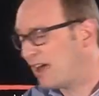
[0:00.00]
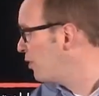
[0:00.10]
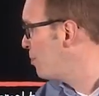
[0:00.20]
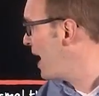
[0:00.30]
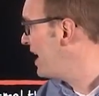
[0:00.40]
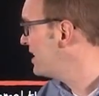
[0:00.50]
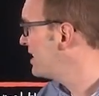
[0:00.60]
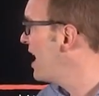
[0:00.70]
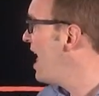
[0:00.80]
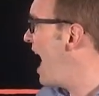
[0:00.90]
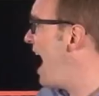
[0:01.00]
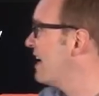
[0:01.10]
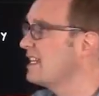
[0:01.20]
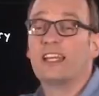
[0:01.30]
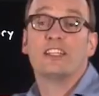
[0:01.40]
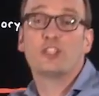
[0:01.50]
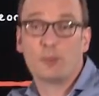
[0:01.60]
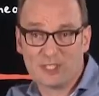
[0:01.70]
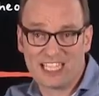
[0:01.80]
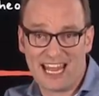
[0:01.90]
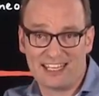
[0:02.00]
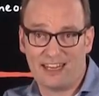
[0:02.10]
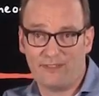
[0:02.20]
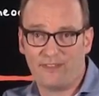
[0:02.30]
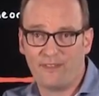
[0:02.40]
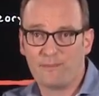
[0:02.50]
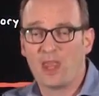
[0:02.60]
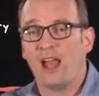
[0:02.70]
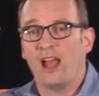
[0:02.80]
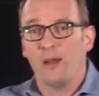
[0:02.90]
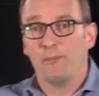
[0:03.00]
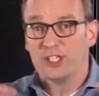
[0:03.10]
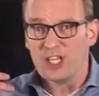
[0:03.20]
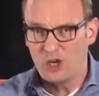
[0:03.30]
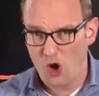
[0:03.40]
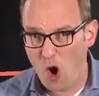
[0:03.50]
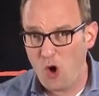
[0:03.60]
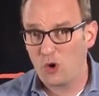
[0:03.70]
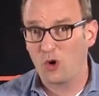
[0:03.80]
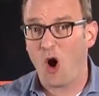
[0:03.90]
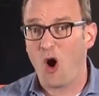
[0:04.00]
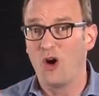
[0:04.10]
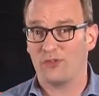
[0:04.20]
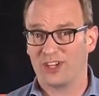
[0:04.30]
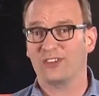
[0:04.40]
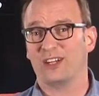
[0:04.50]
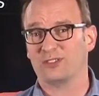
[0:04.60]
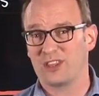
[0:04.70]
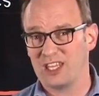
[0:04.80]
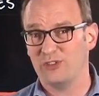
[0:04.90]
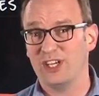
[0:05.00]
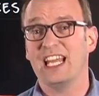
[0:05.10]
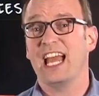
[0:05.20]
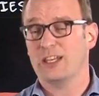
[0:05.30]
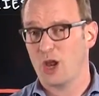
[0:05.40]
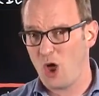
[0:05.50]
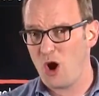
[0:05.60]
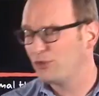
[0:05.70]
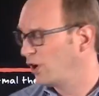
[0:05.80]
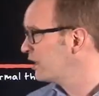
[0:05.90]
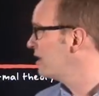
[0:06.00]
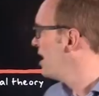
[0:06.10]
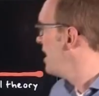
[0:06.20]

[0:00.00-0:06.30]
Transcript: level based and substantive. But the goal of a grounded theory in the long run